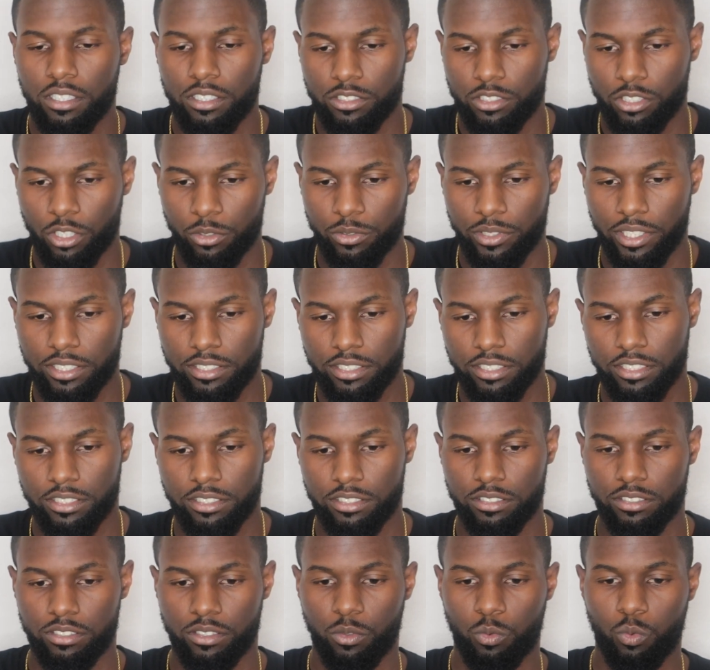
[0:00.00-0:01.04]
So this
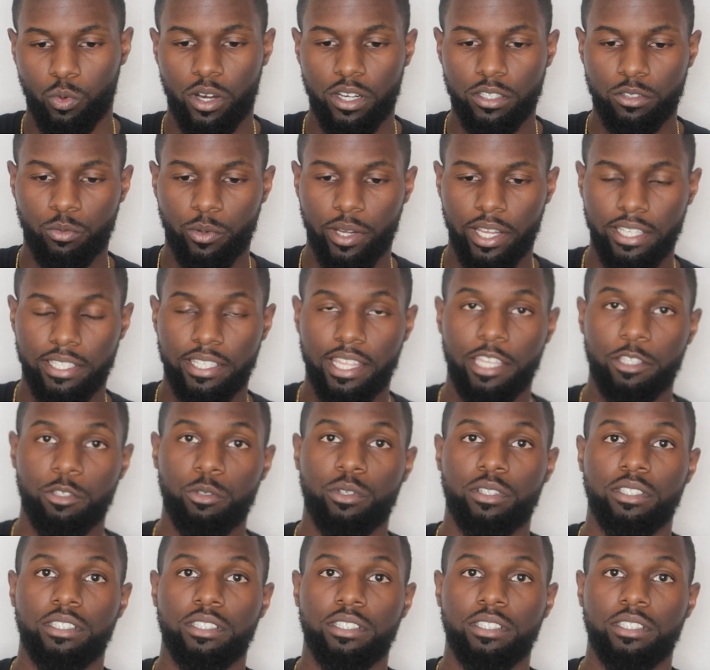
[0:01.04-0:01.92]
is one way that you